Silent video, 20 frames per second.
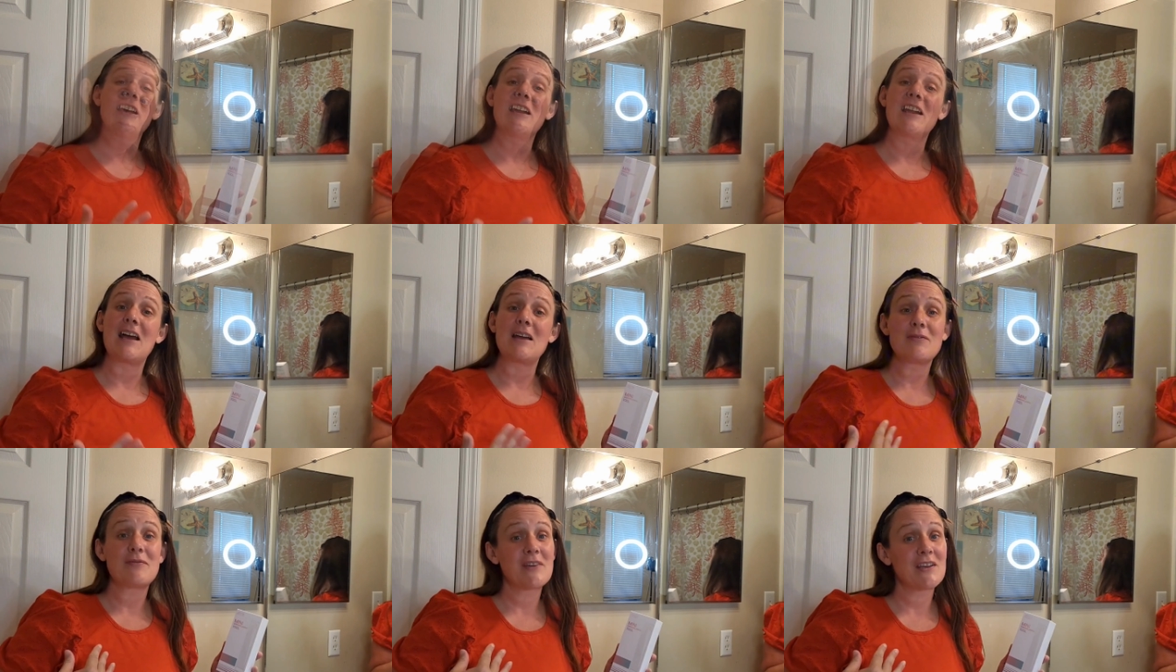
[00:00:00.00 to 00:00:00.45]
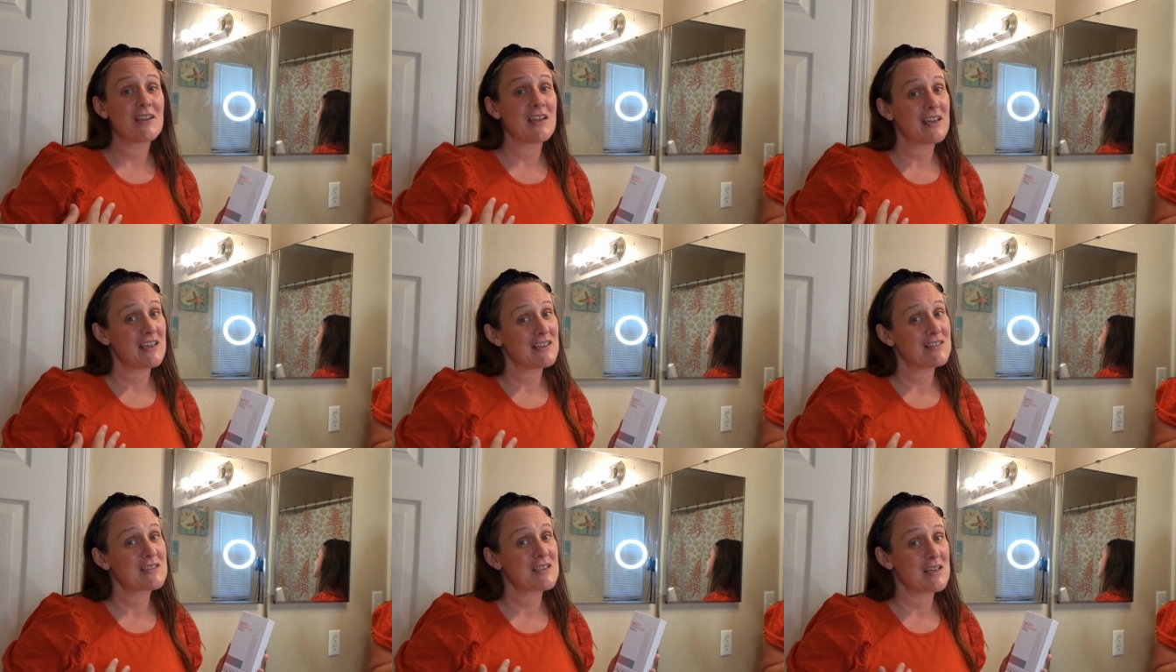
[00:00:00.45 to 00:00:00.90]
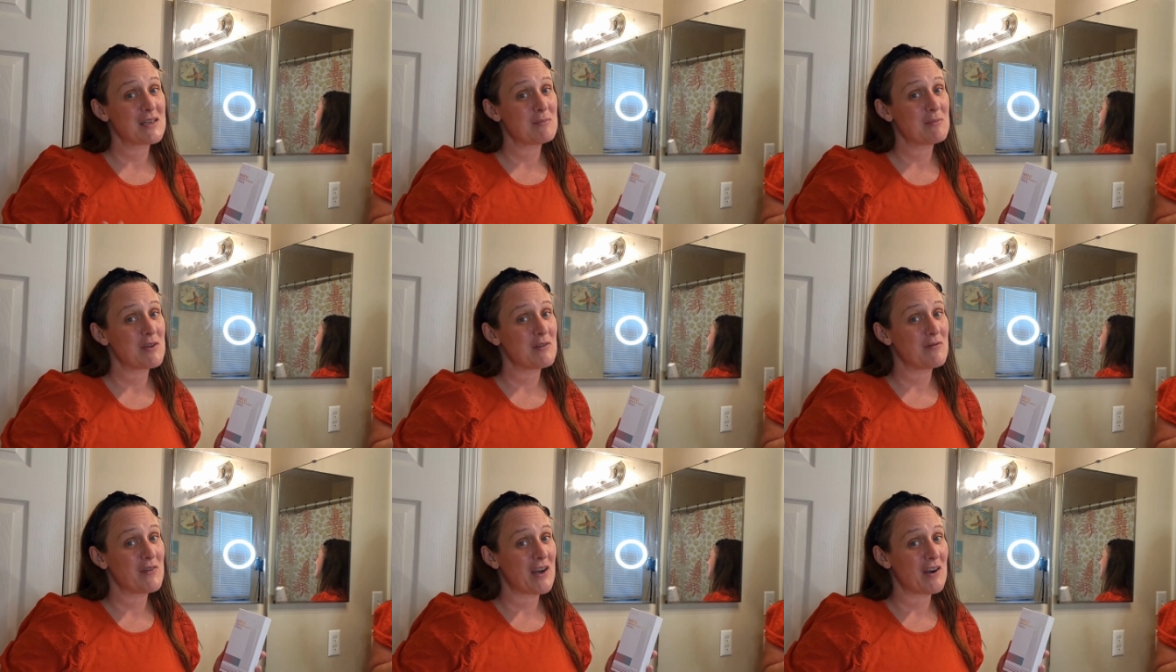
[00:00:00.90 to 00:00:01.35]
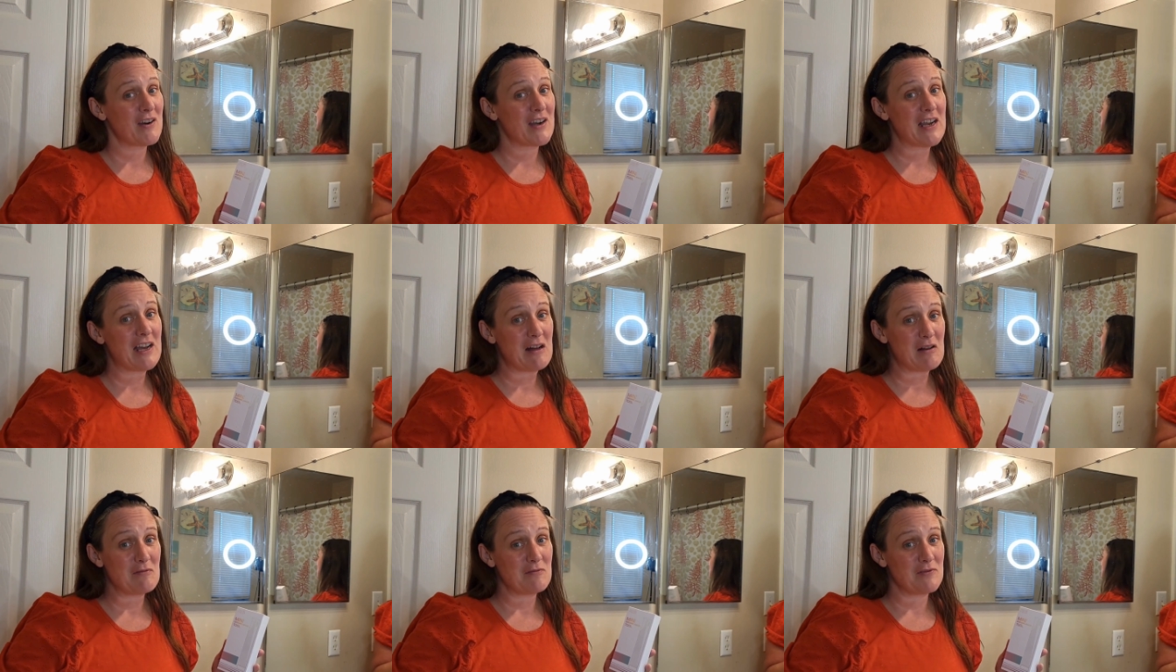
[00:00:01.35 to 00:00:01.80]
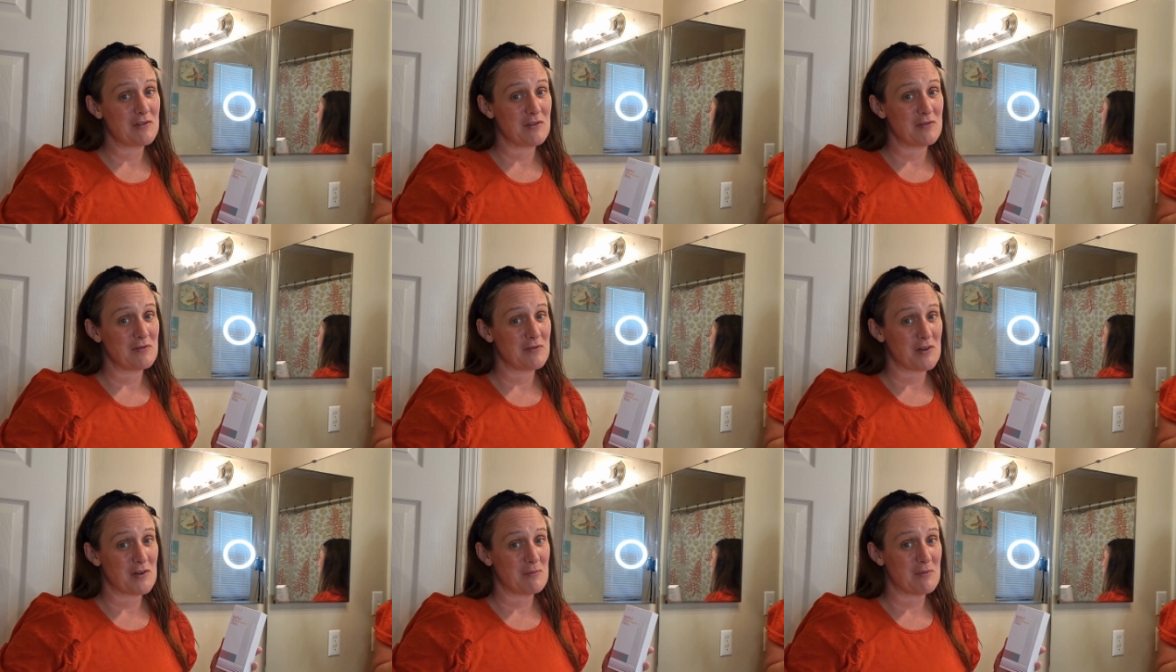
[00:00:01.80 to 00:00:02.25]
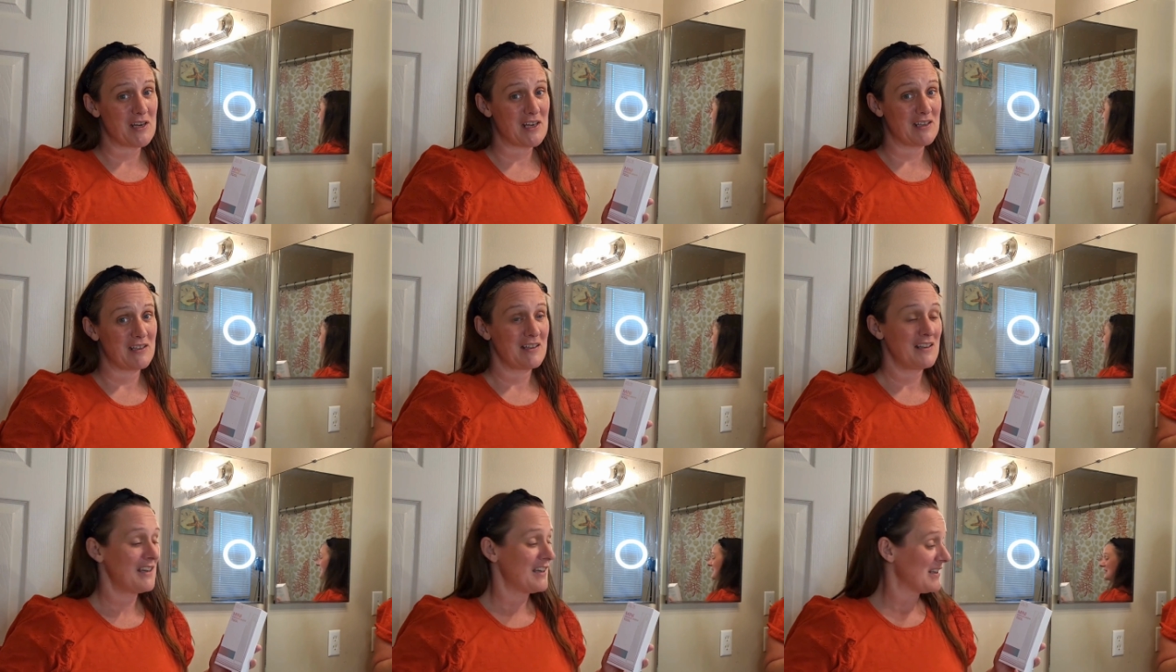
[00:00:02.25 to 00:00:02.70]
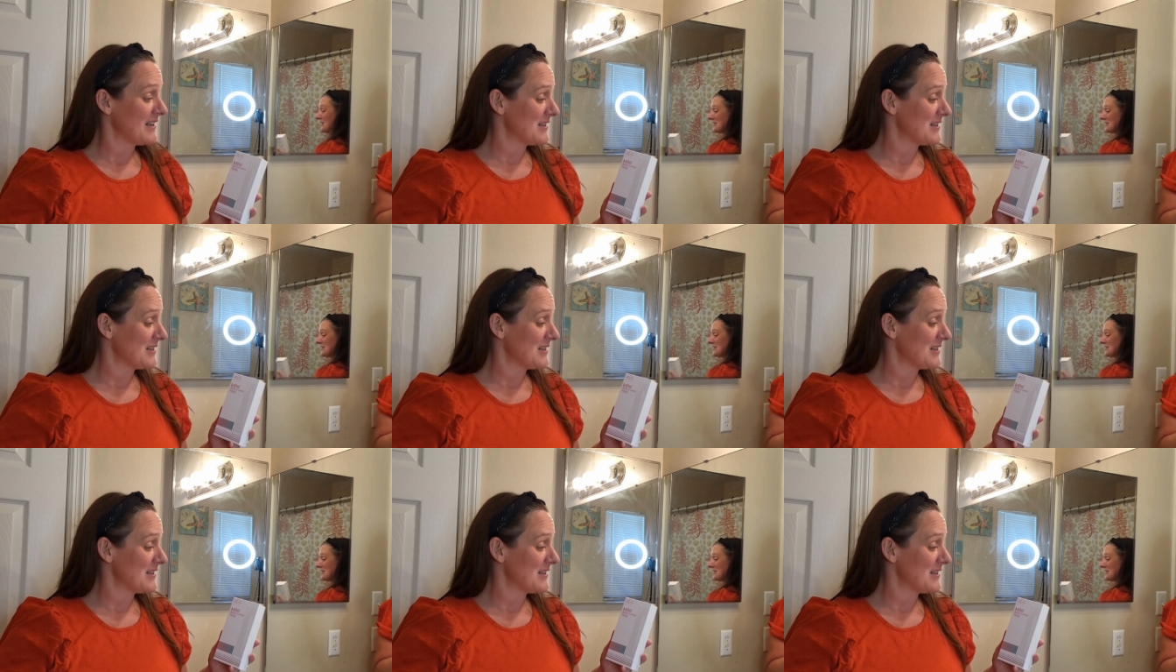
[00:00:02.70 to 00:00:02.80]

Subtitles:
And I feel like it's going to be very helpful for me.